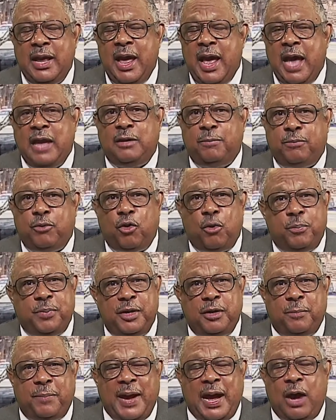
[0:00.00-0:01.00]
at the pulpit
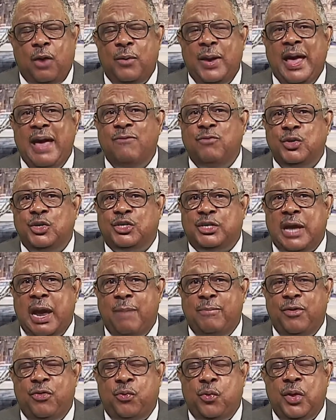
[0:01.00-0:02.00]
of power every
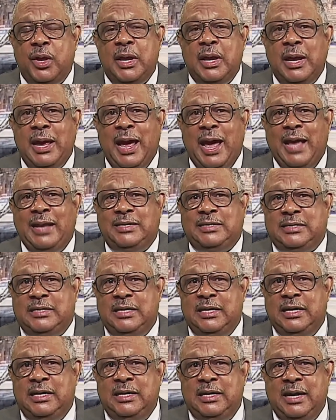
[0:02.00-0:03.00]
Sabbath at
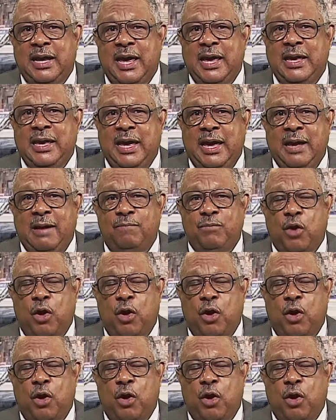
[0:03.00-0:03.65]
10 a.m.